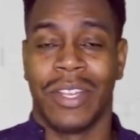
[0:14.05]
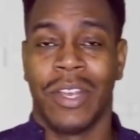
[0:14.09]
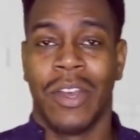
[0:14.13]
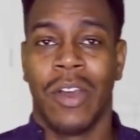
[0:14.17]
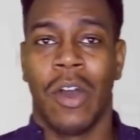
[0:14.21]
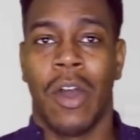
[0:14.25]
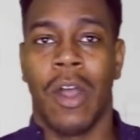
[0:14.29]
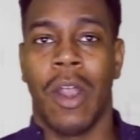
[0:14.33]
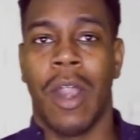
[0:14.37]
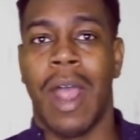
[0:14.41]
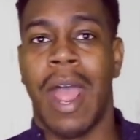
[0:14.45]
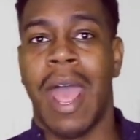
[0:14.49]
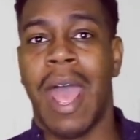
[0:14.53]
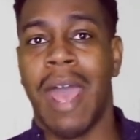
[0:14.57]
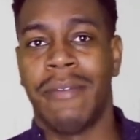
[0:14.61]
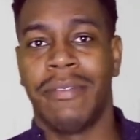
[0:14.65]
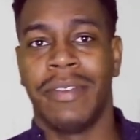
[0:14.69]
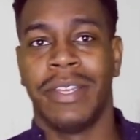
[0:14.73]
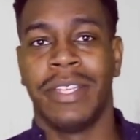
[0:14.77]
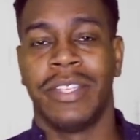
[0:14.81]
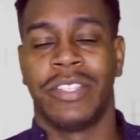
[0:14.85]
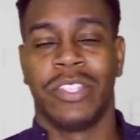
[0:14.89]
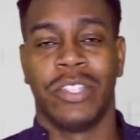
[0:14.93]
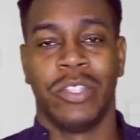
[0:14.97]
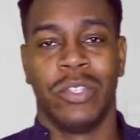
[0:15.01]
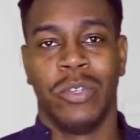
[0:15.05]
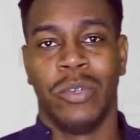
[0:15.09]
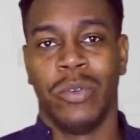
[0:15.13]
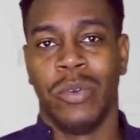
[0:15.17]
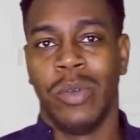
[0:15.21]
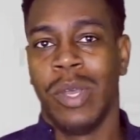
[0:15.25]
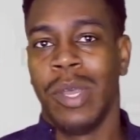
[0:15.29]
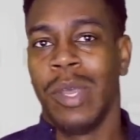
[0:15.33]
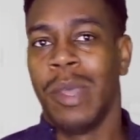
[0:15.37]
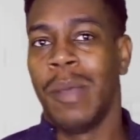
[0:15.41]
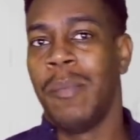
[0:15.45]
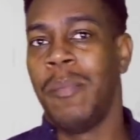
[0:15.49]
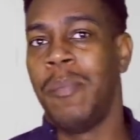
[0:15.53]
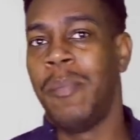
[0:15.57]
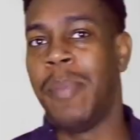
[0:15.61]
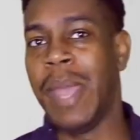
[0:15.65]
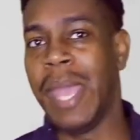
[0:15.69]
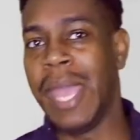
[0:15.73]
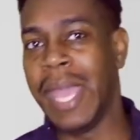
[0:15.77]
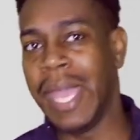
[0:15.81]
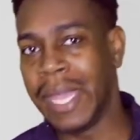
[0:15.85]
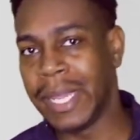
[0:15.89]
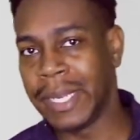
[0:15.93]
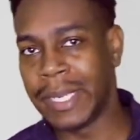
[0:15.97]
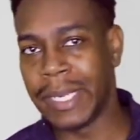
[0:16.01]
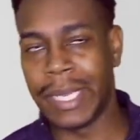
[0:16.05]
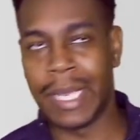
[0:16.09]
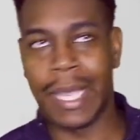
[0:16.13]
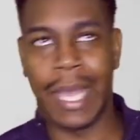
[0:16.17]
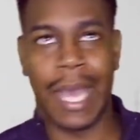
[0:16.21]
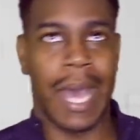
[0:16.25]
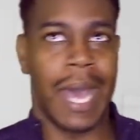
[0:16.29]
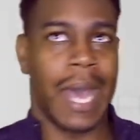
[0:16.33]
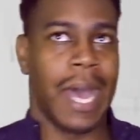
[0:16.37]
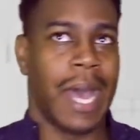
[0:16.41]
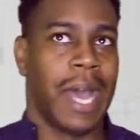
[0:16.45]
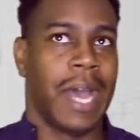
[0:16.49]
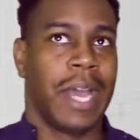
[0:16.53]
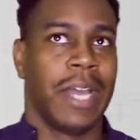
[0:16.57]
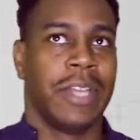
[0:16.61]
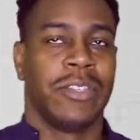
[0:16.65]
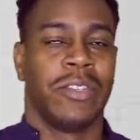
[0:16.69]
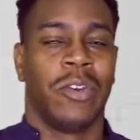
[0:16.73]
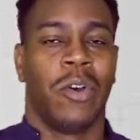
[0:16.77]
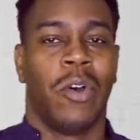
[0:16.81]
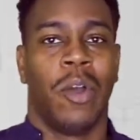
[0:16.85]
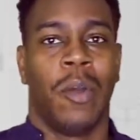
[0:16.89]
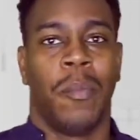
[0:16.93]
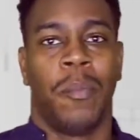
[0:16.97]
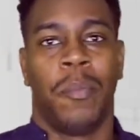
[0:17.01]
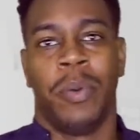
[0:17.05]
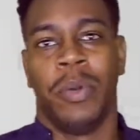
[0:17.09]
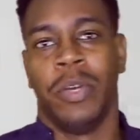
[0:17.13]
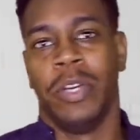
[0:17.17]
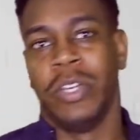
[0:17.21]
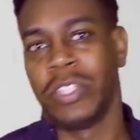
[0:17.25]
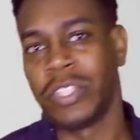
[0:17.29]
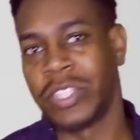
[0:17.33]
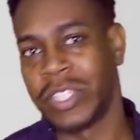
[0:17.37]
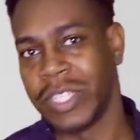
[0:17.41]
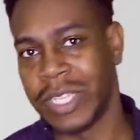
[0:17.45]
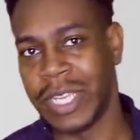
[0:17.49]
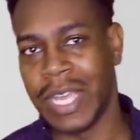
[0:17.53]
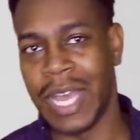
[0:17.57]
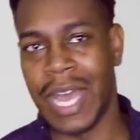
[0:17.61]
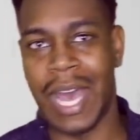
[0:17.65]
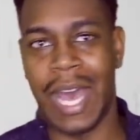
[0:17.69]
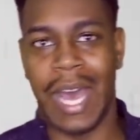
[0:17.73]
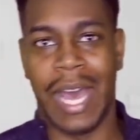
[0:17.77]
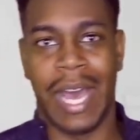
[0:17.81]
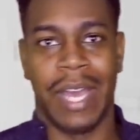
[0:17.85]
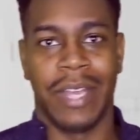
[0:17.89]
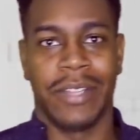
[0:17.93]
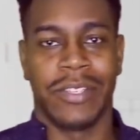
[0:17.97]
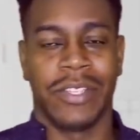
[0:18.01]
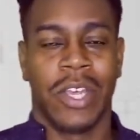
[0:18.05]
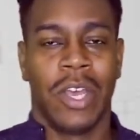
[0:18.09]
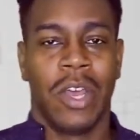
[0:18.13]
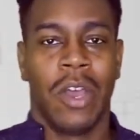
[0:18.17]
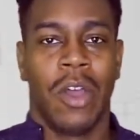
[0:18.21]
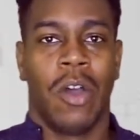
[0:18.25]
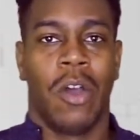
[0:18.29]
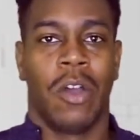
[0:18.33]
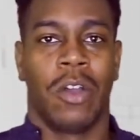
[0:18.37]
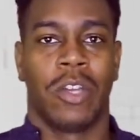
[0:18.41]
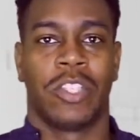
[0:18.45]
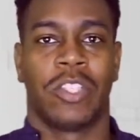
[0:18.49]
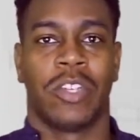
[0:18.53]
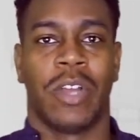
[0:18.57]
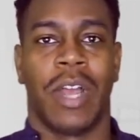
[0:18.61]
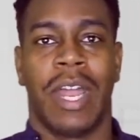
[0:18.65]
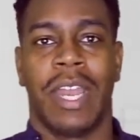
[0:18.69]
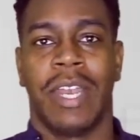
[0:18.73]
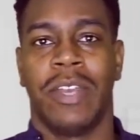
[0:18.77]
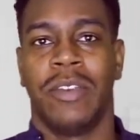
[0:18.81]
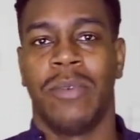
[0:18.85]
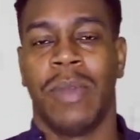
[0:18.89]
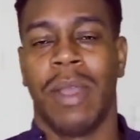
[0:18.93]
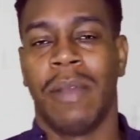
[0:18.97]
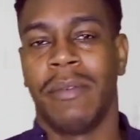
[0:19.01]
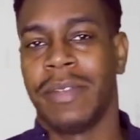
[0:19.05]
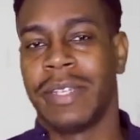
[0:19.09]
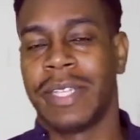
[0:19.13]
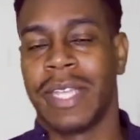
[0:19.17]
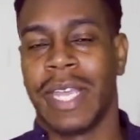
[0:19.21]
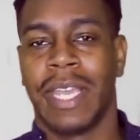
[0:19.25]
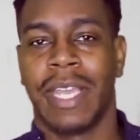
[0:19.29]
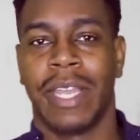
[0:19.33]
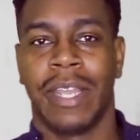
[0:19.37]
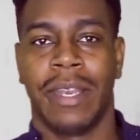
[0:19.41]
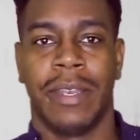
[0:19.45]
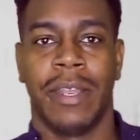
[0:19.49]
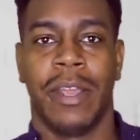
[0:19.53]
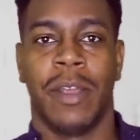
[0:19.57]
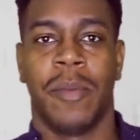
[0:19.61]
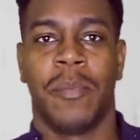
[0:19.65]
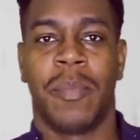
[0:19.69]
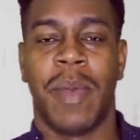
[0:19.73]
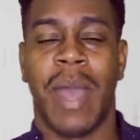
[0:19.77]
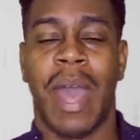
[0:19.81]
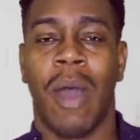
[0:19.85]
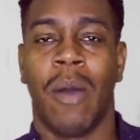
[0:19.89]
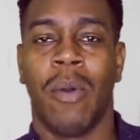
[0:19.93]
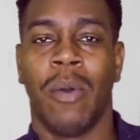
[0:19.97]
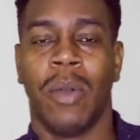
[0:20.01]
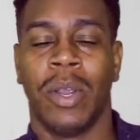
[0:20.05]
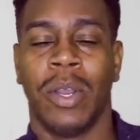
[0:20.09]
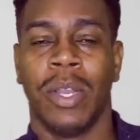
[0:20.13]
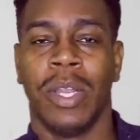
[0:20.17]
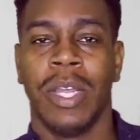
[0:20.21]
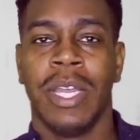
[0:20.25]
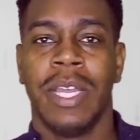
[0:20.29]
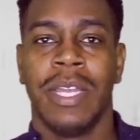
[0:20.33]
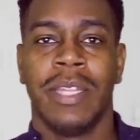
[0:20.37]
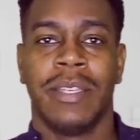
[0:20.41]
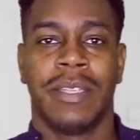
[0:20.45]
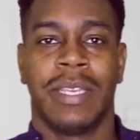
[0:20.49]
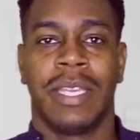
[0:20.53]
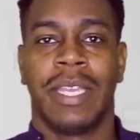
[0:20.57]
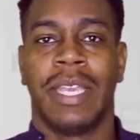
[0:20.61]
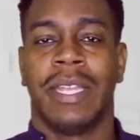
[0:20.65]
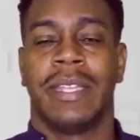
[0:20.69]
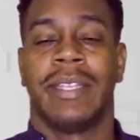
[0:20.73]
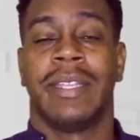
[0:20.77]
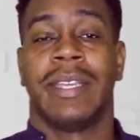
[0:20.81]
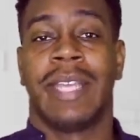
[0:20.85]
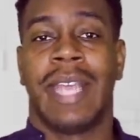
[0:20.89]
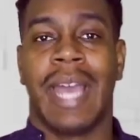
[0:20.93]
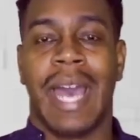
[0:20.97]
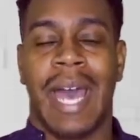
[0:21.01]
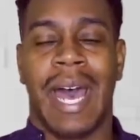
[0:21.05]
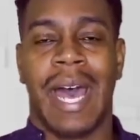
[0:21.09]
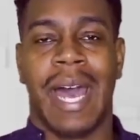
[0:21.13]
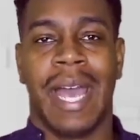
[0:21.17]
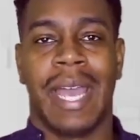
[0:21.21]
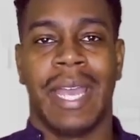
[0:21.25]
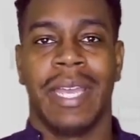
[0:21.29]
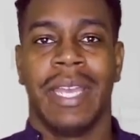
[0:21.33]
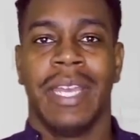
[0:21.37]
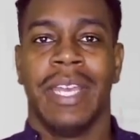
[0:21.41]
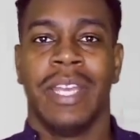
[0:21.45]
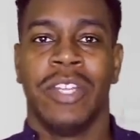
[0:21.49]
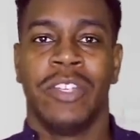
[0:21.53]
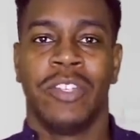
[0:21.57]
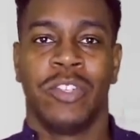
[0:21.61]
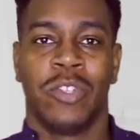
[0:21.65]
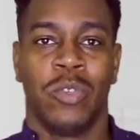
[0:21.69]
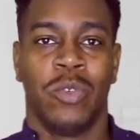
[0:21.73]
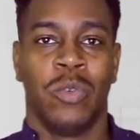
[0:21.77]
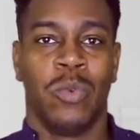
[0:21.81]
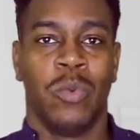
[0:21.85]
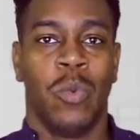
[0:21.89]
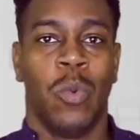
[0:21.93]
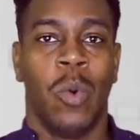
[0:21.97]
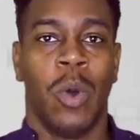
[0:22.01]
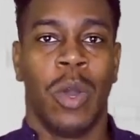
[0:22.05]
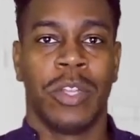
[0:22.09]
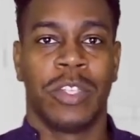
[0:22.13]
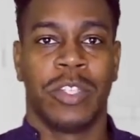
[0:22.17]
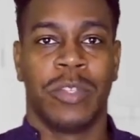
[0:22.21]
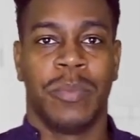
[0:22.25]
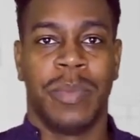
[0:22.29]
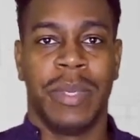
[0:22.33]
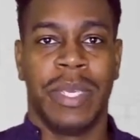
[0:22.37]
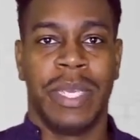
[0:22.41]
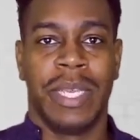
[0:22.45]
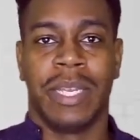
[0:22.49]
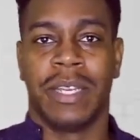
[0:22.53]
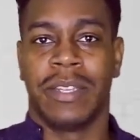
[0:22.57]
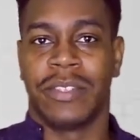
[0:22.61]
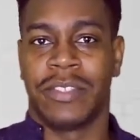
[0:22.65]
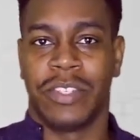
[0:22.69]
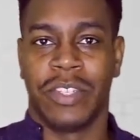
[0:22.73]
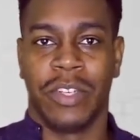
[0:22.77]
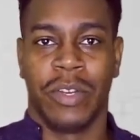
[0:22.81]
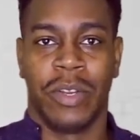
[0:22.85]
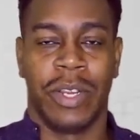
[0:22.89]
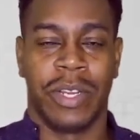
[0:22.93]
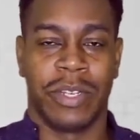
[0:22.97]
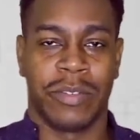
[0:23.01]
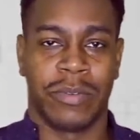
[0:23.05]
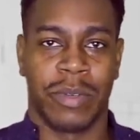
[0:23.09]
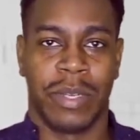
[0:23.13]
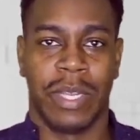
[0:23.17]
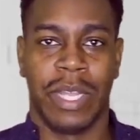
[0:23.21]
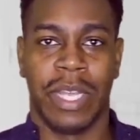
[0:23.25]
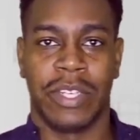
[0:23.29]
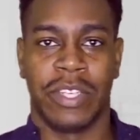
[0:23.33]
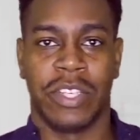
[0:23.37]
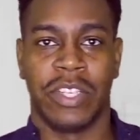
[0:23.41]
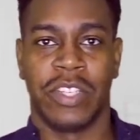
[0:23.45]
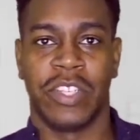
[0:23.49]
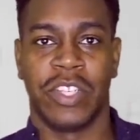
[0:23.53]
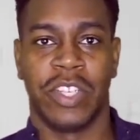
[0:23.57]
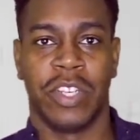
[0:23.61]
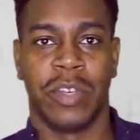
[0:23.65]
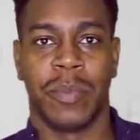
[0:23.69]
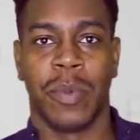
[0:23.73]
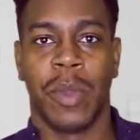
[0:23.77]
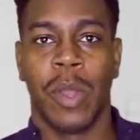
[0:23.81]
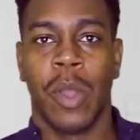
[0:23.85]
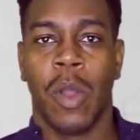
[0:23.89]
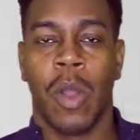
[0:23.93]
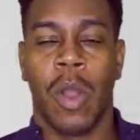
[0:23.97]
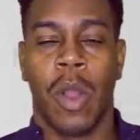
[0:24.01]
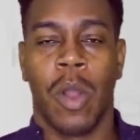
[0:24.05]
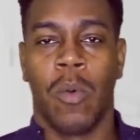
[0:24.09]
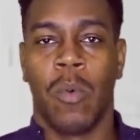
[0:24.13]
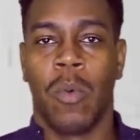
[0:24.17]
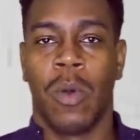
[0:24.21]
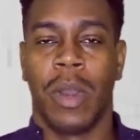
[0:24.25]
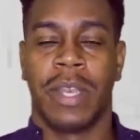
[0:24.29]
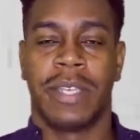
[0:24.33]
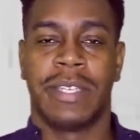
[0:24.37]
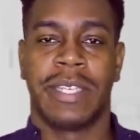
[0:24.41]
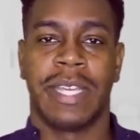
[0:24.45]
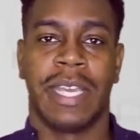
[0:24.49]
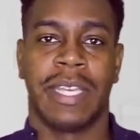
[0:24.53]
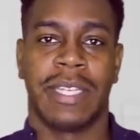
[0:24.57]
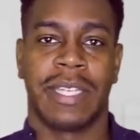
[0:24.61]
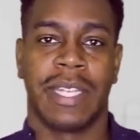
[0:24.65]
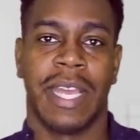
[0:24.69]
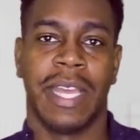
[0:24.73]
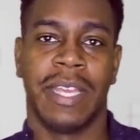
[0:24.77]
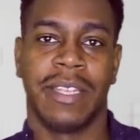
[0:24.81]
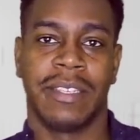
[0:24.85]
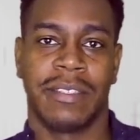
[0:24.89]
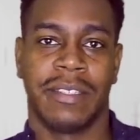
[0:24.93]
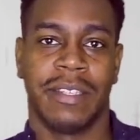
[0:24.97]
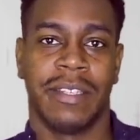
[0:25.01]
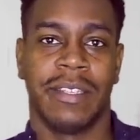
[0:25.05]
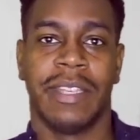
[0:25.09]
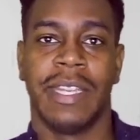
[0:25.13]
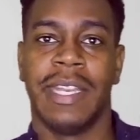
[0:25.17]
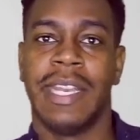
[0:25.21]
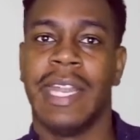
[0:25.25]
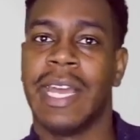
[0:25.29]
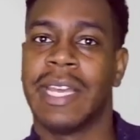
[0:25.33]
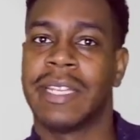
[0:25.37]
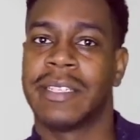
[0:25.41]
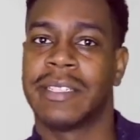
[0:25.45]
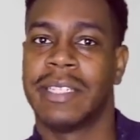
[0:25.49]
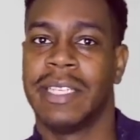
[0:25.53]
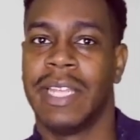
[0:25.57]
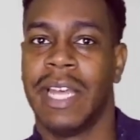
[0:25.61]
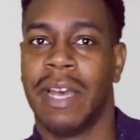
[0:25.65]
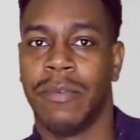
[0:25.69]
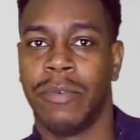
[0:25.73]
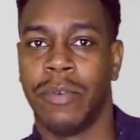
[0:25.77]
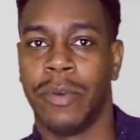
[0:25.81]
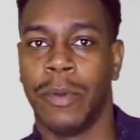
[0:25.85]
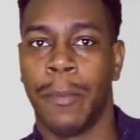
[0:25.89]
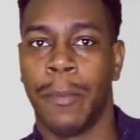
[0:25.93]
or having to beg the guys or push the guys or try to do everything in their power to get the guy to want to be in a serious relationship or want to take things to the next level.